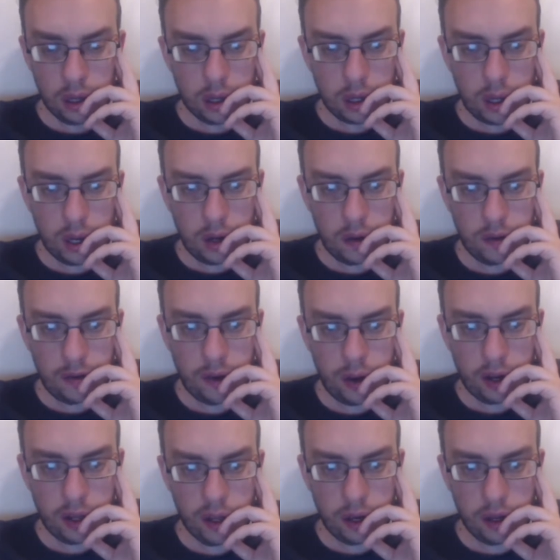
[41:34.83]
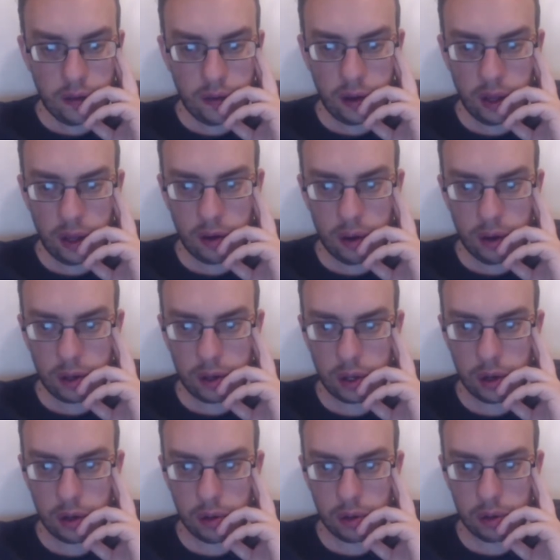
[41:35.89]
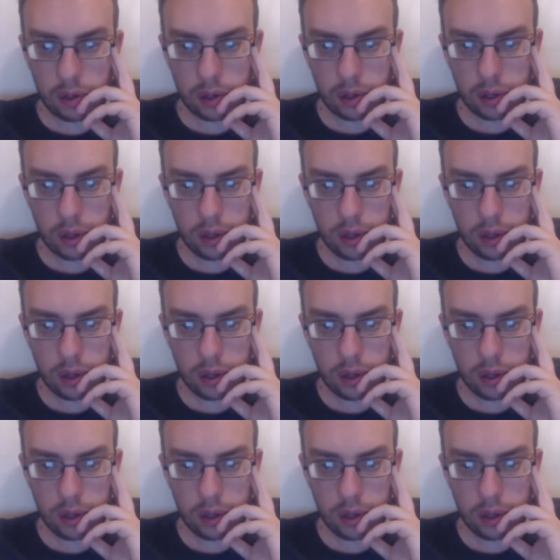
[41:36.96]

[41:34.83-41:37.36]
Can't find anything here in the souls.